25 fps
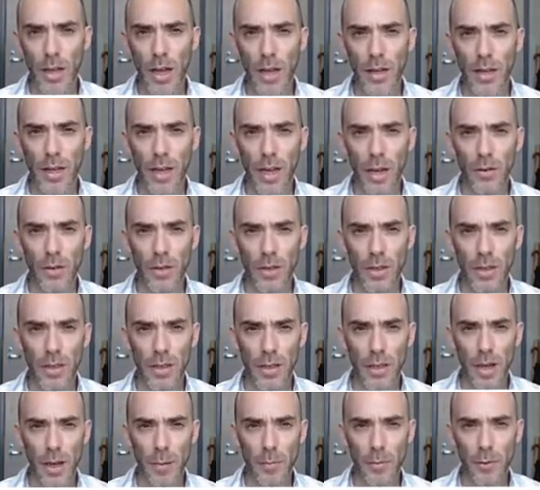and counted
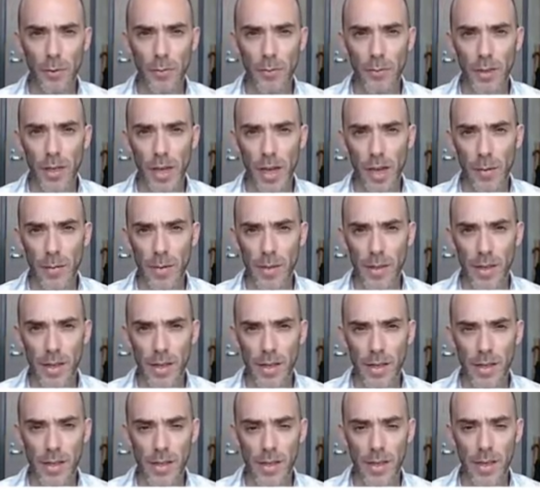the number of times
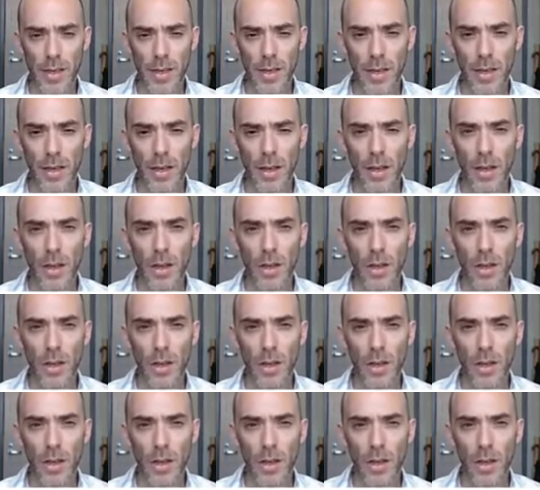they see